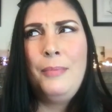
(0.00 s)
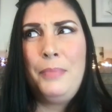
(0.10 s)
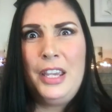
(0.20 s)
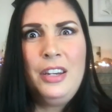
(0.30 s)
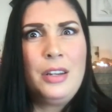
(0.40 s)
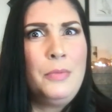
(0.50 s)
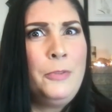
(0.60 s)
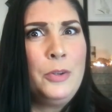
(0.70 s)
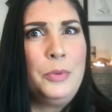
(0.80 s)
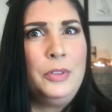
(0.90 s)
be
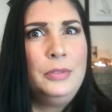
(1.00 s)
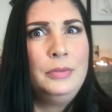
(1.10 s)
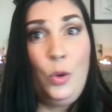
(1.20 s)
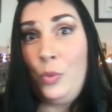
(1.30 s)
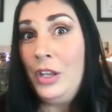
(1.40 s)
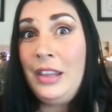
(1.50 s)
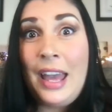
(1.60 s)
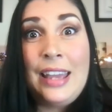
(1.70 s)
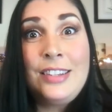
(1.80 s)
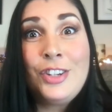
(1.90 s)
uncomfortable,
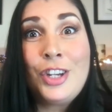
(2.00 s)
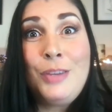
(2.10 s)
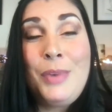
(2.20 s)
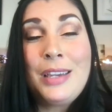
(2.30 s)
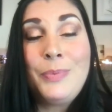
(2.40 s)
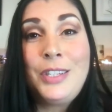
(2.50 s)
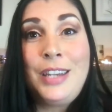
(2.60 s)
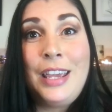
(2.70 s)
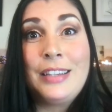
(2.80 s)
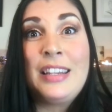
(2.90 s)
realize you're going to make mistakes,